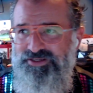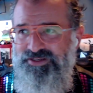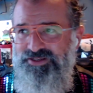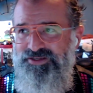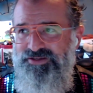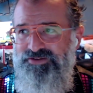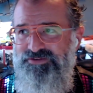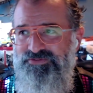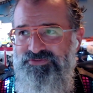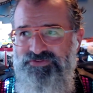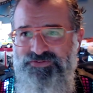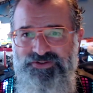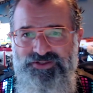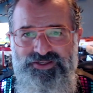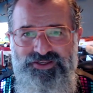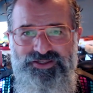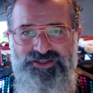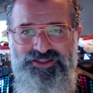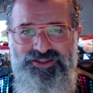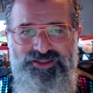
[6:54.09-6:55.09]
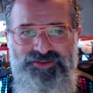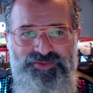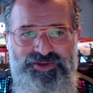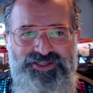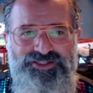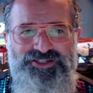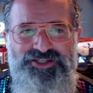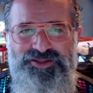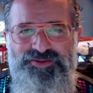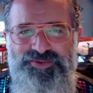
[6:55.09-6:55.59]
of the
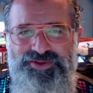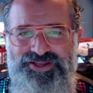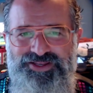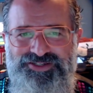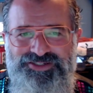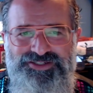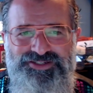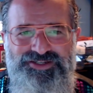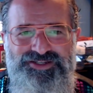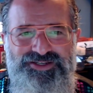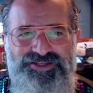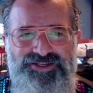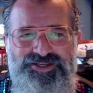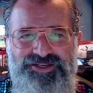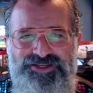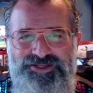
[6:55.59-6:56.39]
best of the best.